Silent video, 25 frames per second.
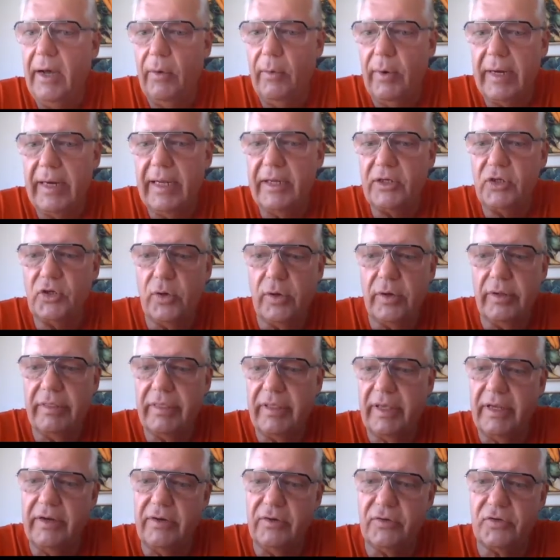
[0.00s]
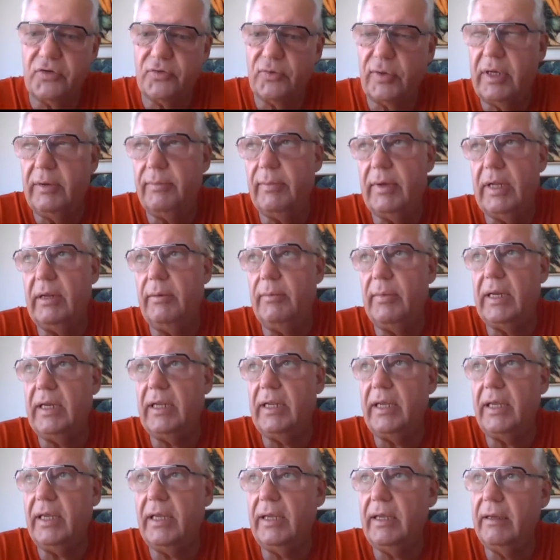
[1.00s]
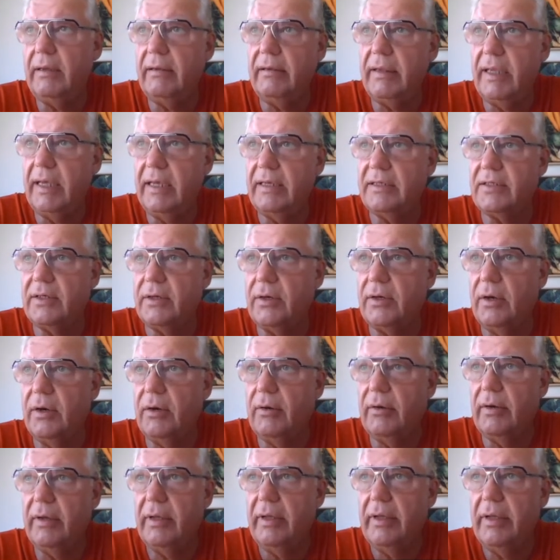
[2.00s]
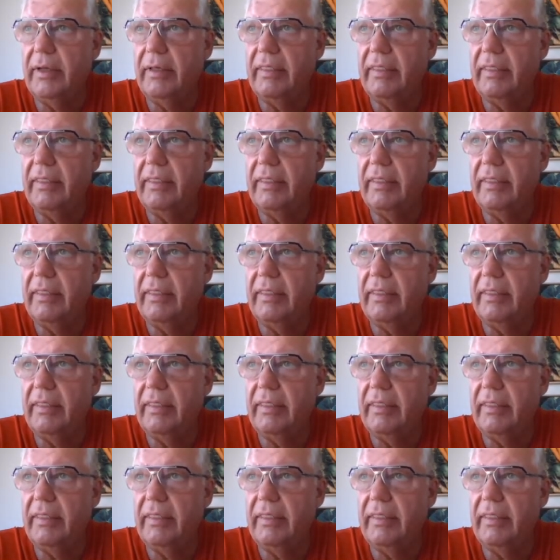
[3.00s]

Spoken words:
When I joined the industry many, many years ago,